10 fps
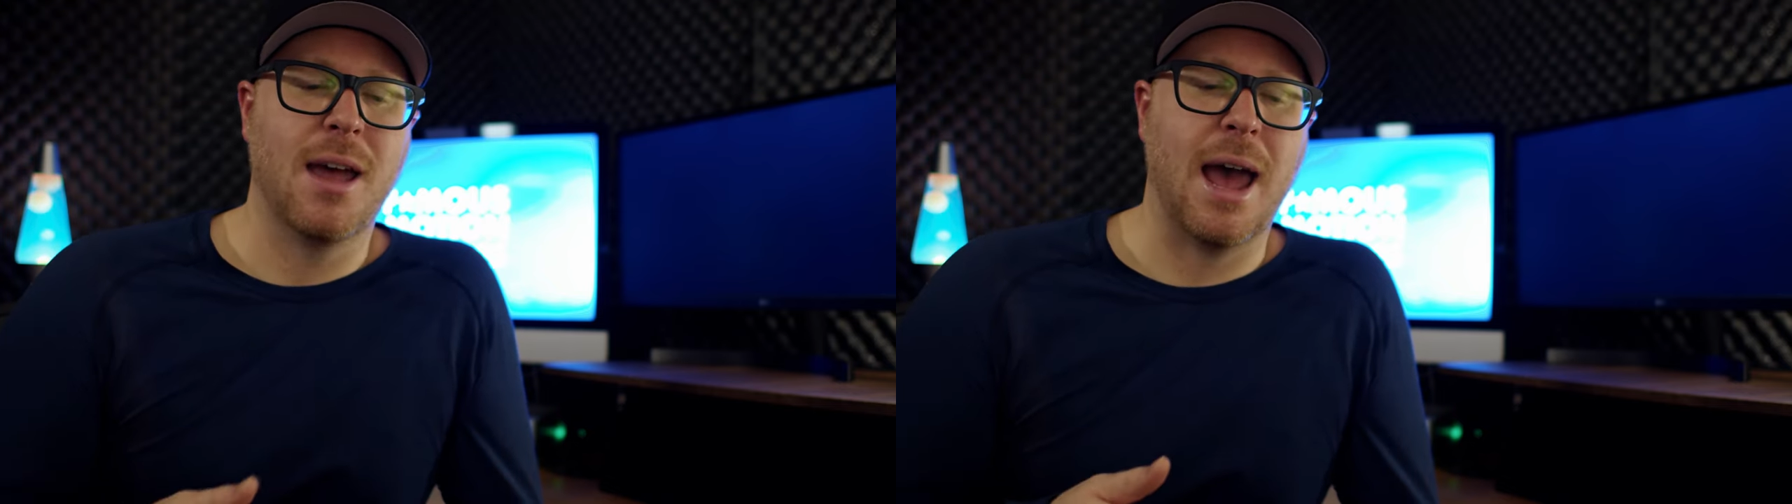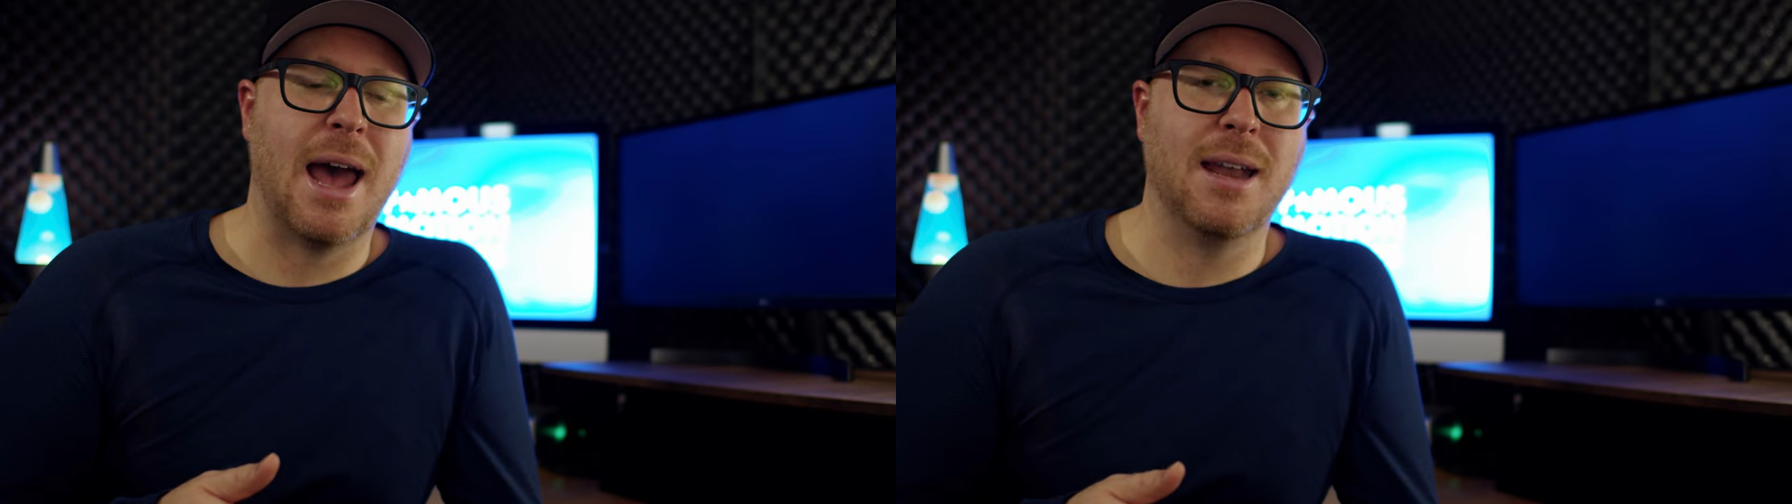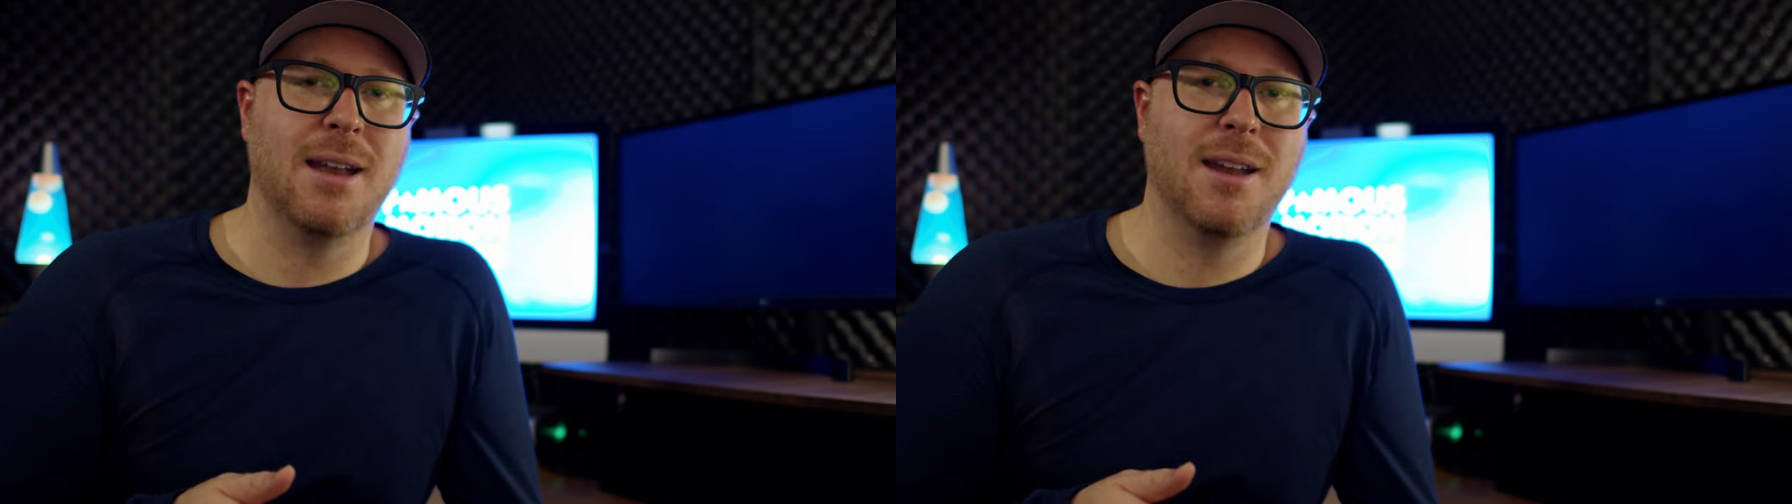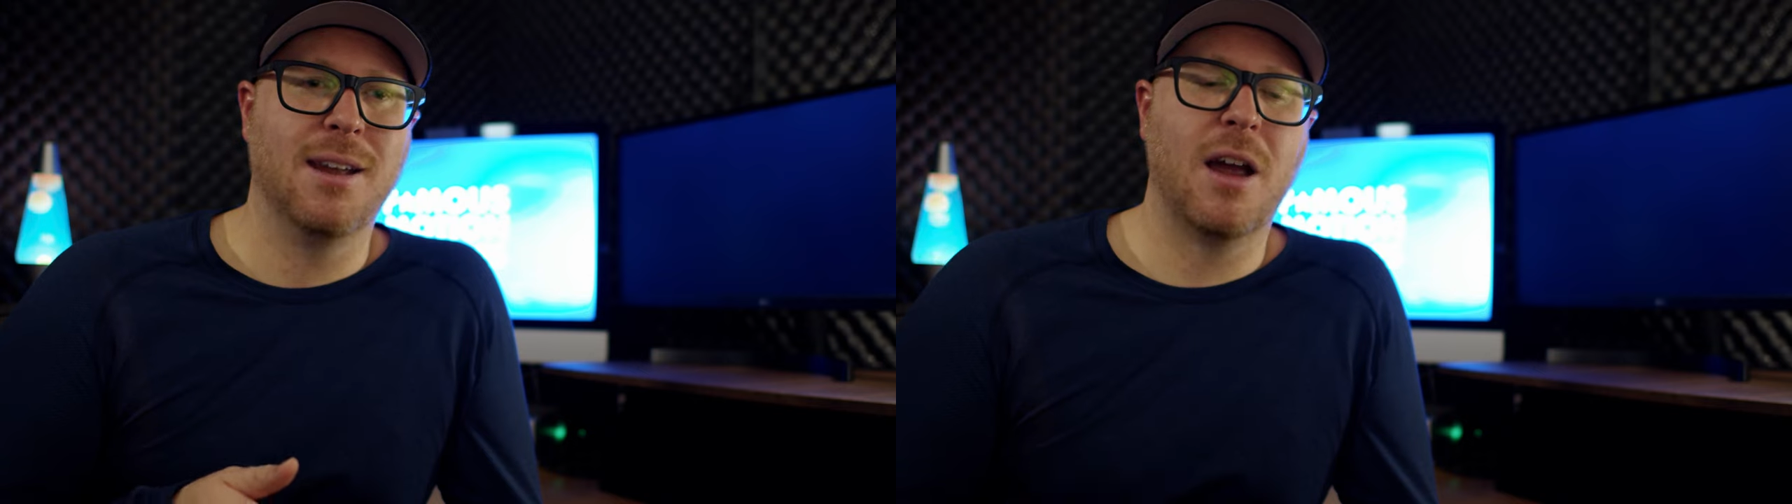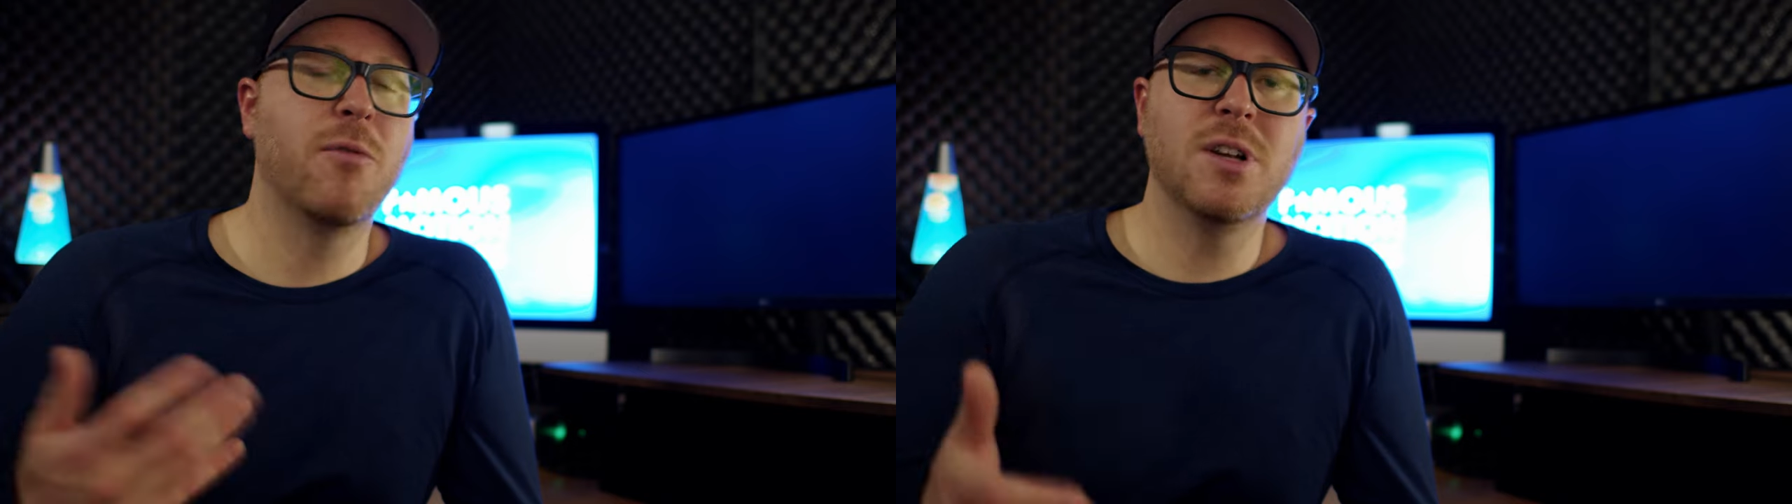had
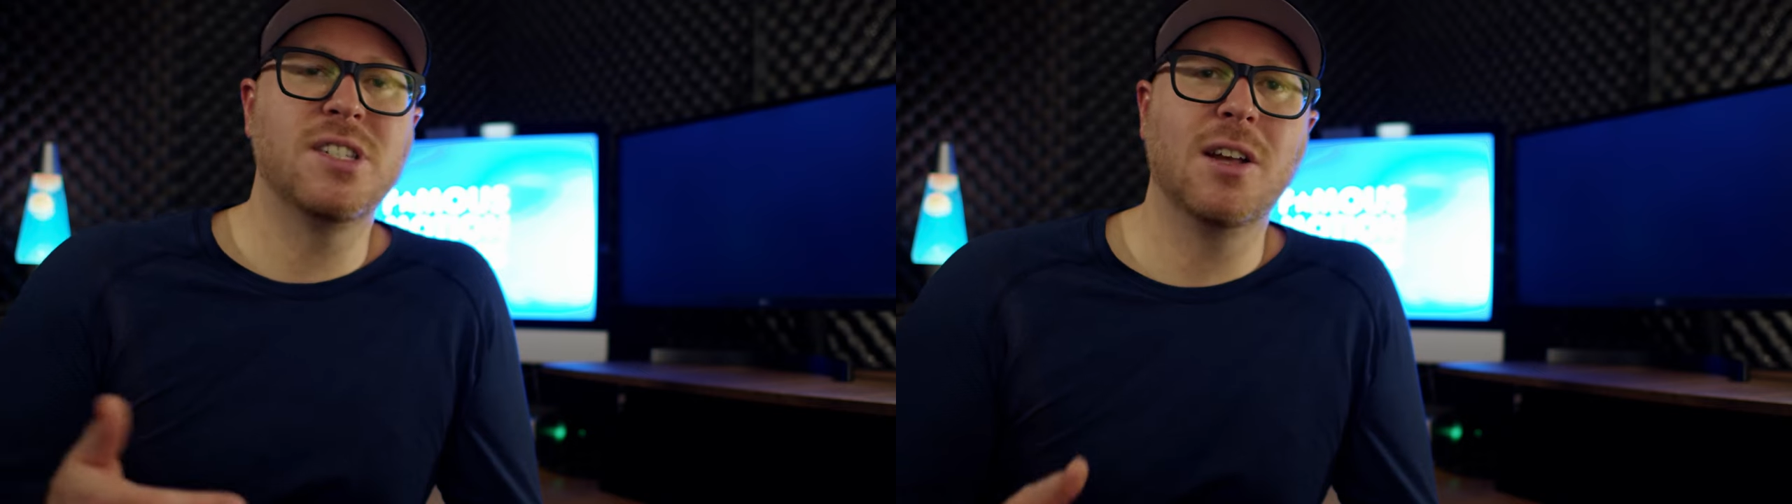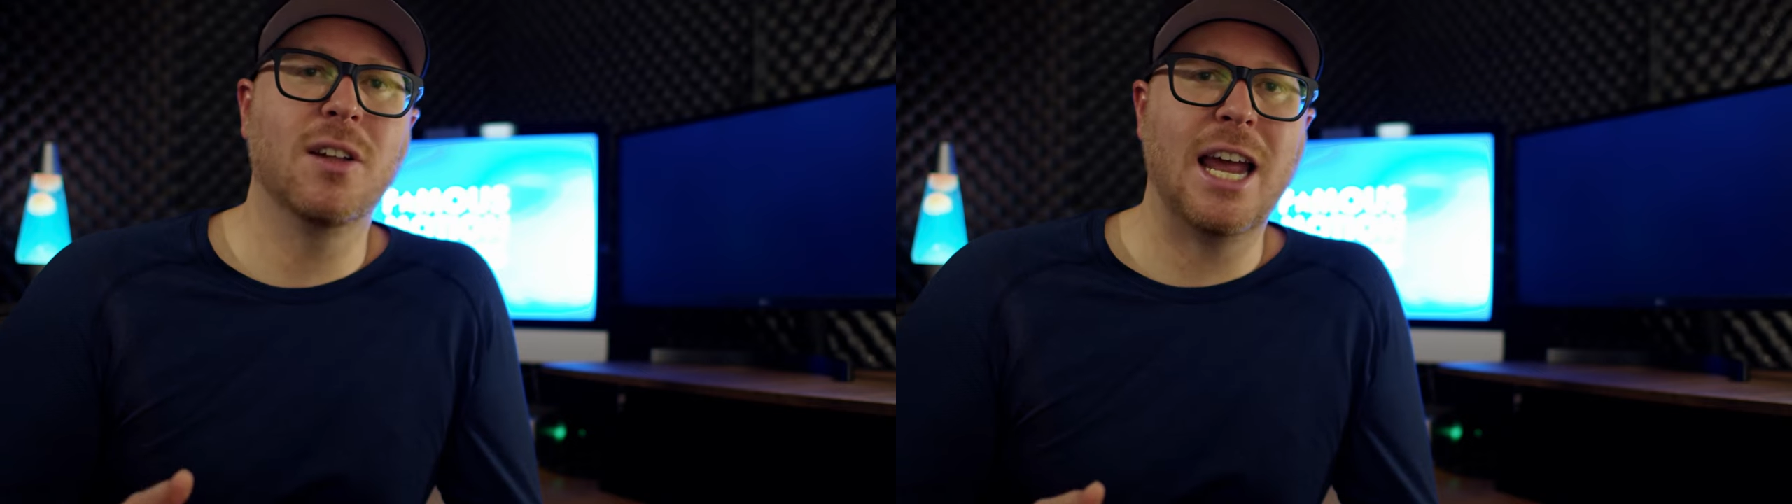every single